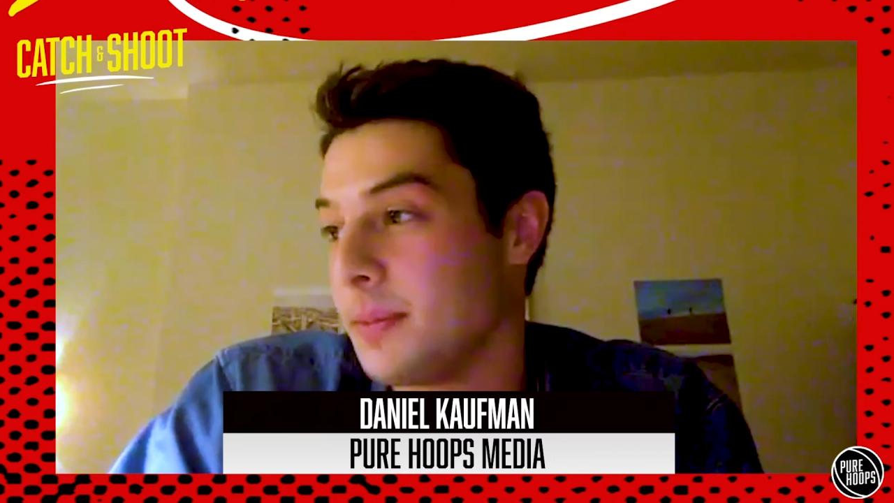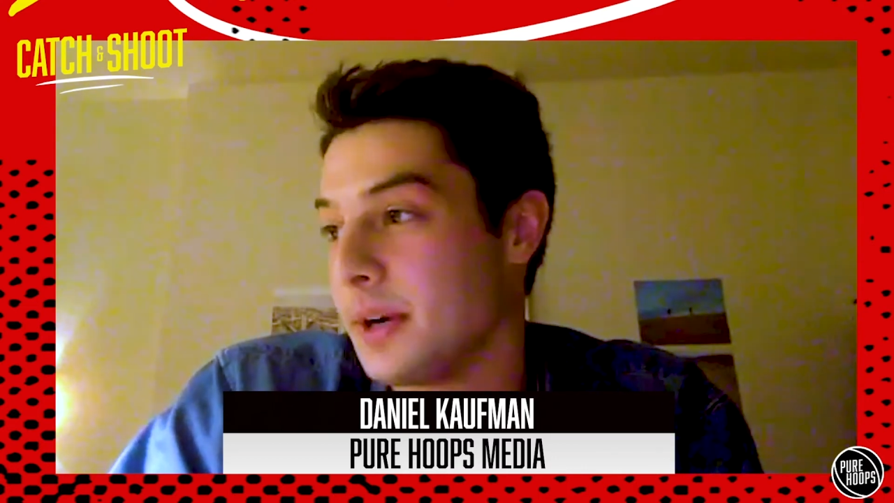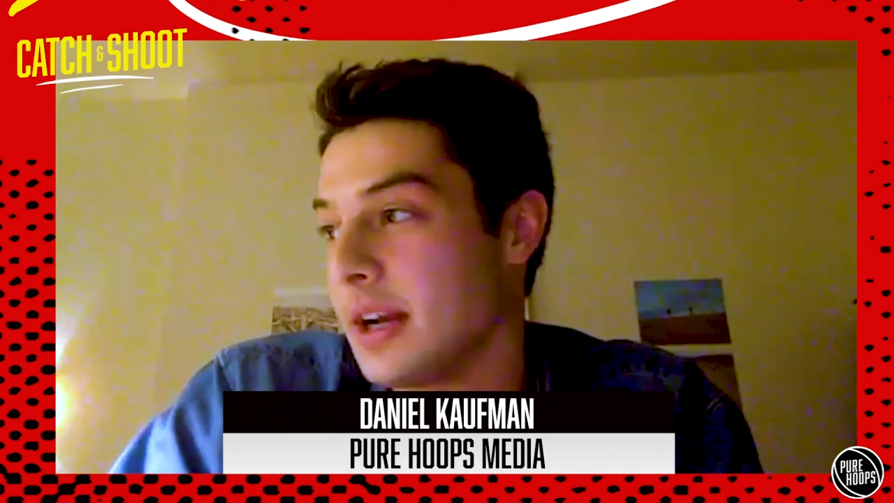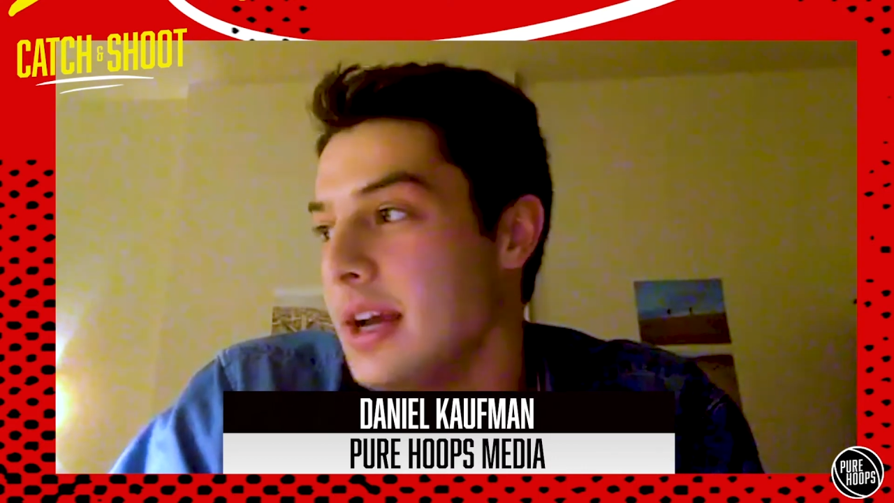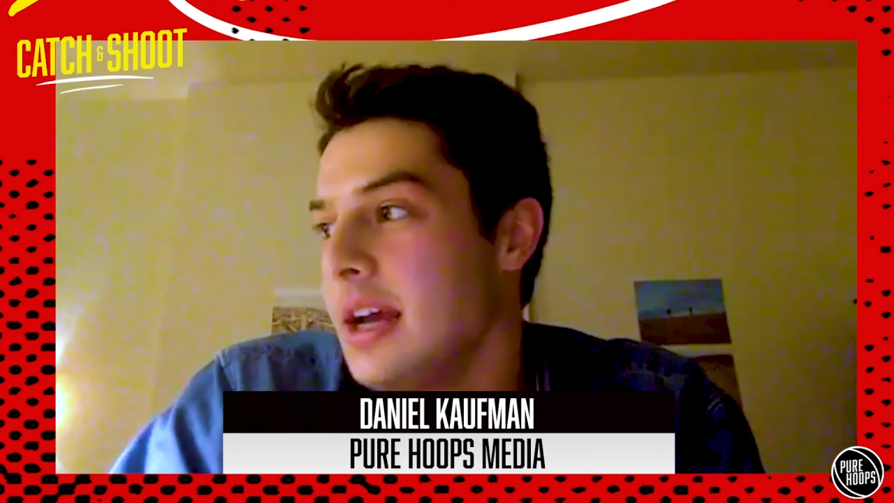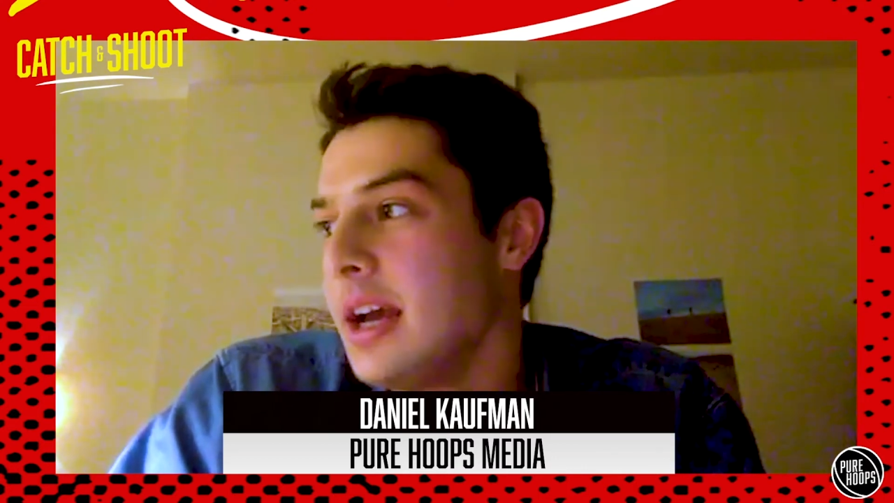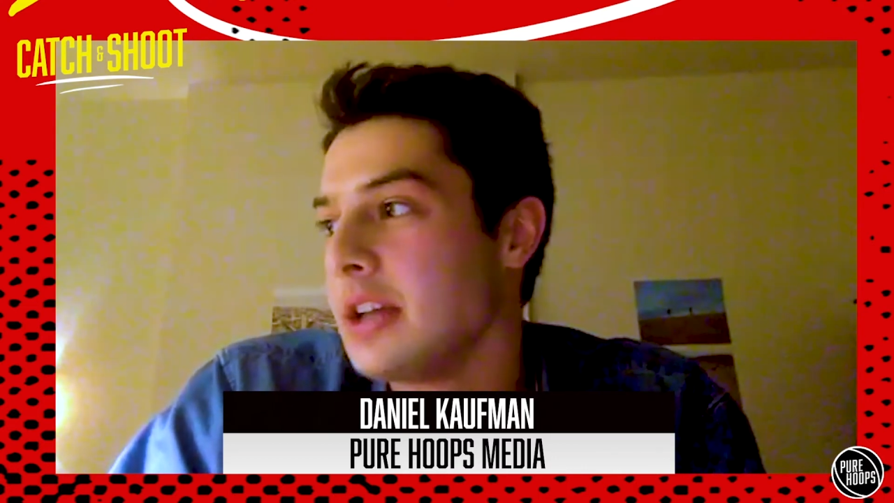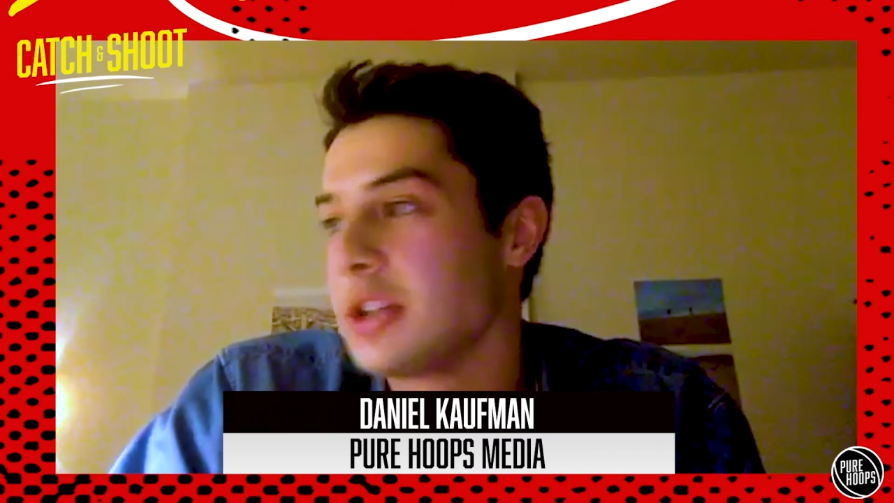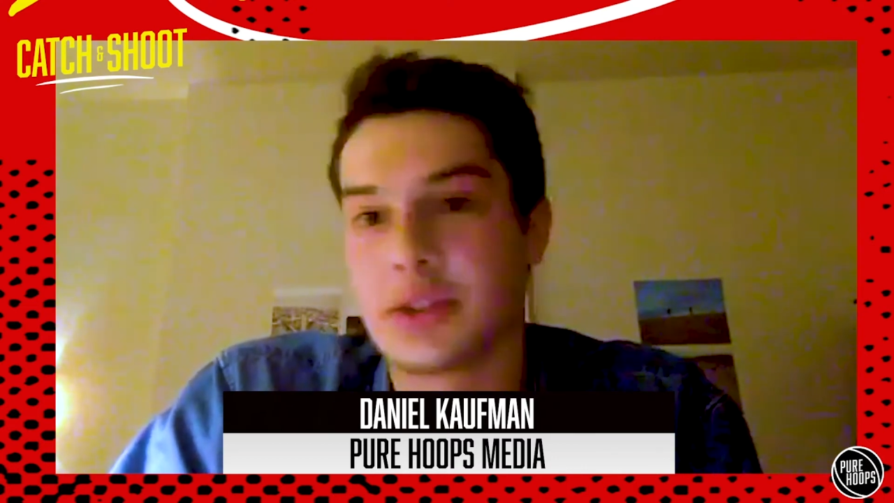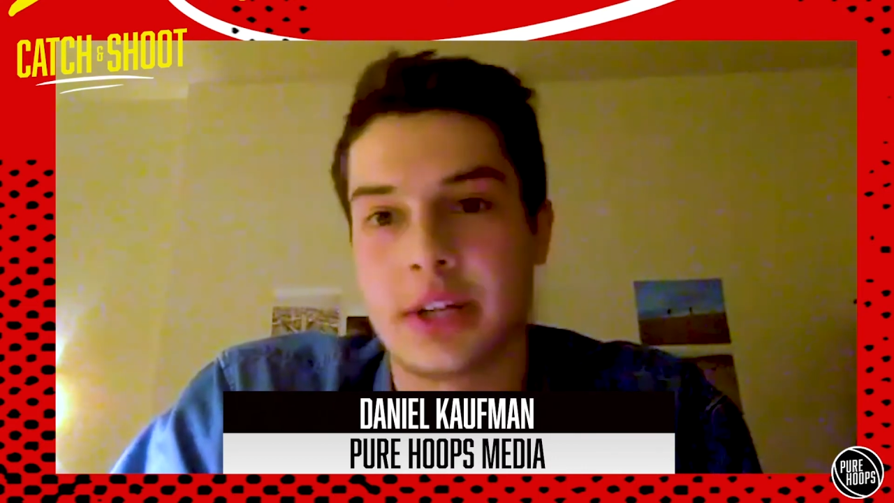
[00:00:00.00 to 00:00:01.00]
But
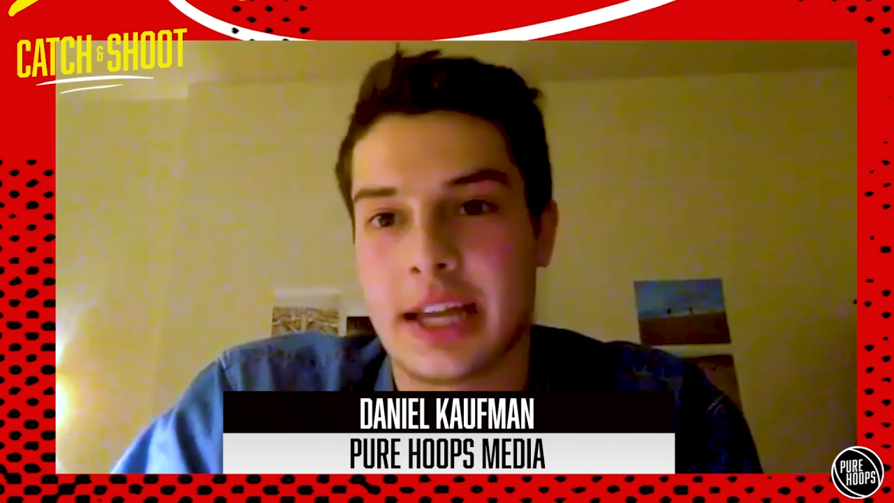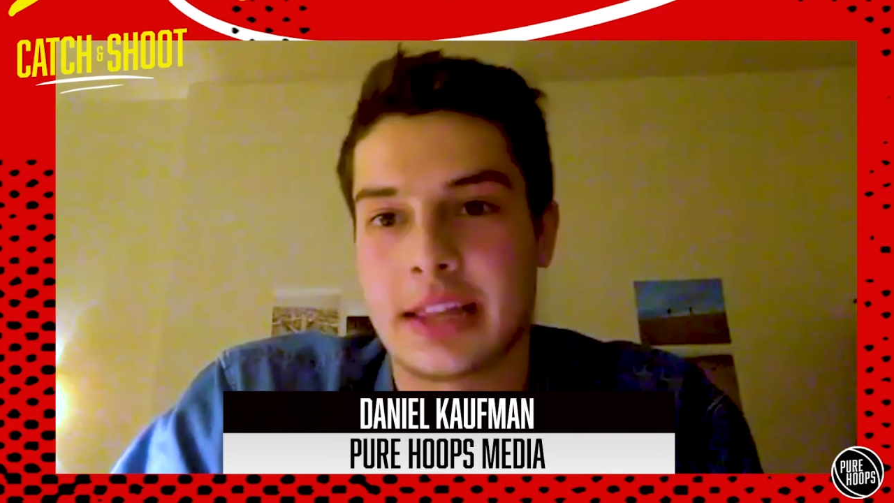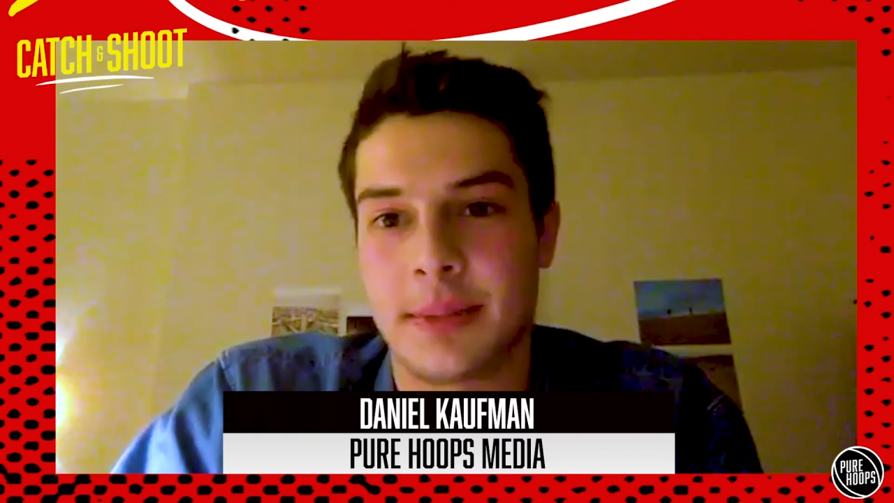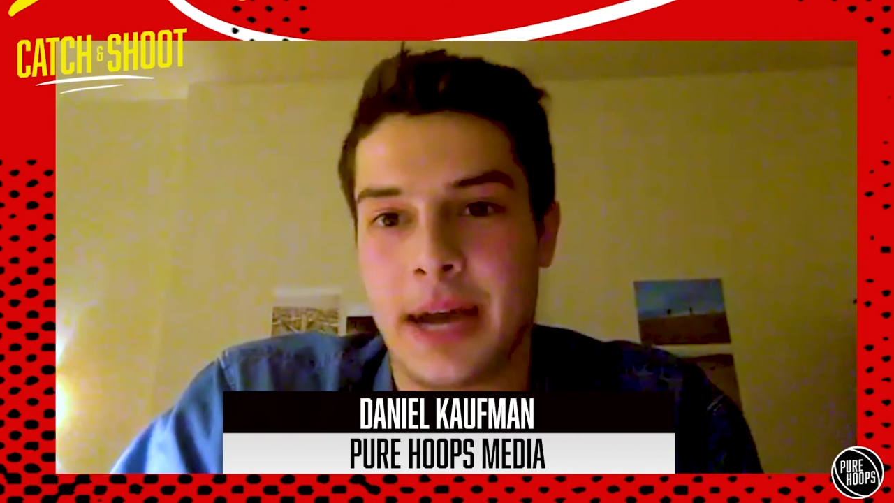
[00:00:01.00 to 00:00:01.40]
just looking at the